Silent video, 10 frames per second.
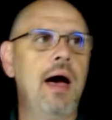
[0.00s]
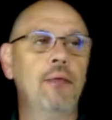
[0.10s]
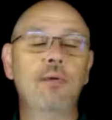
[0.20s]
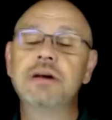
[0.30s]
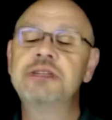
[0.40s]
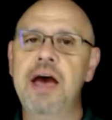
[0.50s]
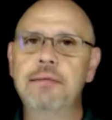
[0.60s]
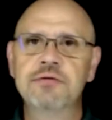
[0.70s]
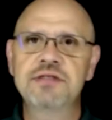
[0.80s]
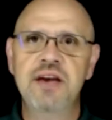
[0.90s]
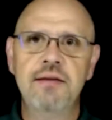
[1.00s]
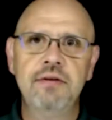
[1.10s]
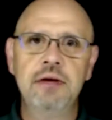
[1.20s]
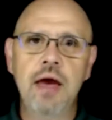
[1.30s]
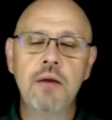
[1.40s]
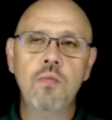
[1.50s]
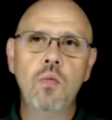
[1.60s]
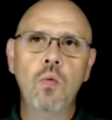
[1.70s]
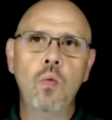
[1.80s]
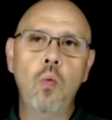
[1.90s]
We're in chapter 7, and
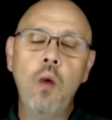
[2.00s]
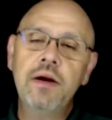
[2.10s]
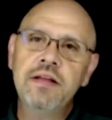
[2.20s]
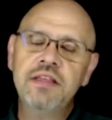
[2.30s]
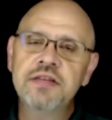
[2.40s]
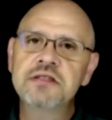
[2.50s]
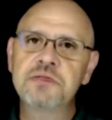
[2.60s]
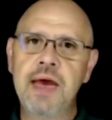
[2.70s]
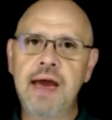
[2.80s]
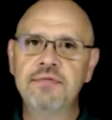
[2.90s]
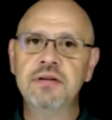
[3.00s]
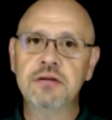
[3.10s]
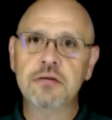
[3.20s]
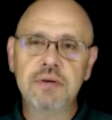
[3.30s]
one of the things we have to do,